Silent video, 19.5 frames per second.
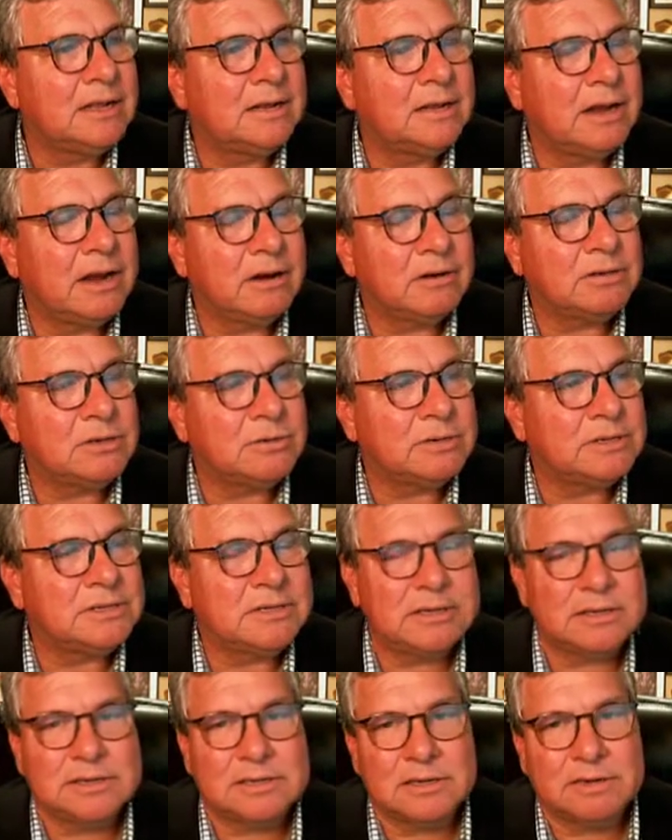
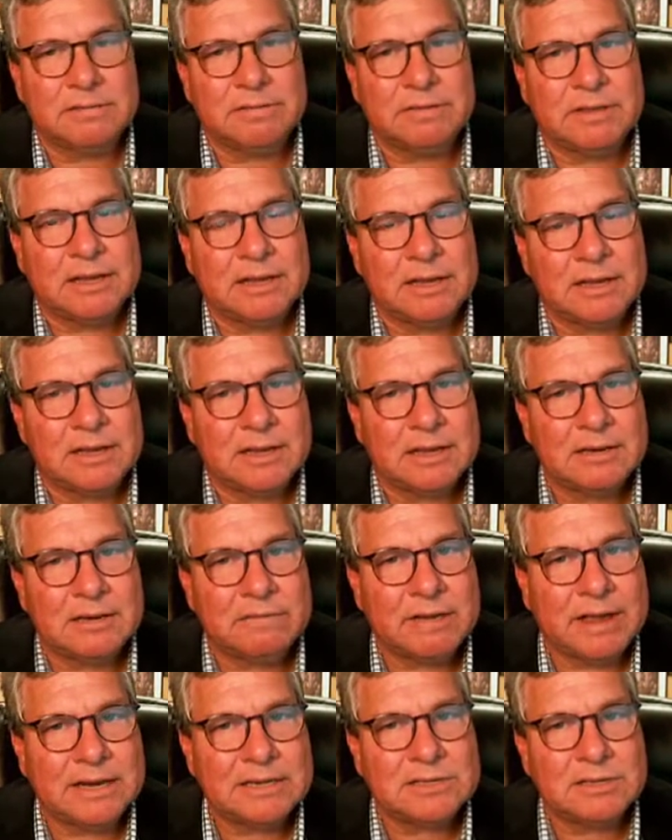characteristics of the
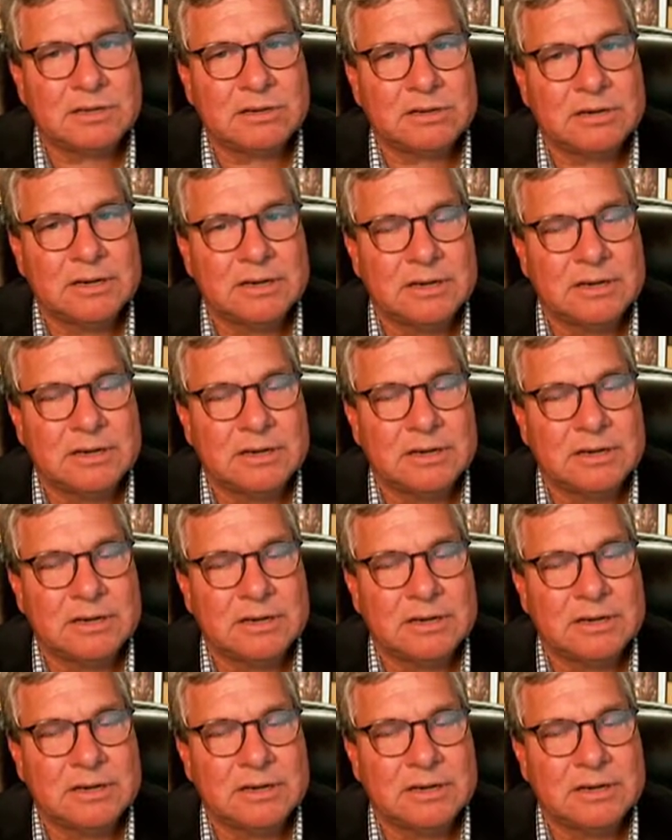device are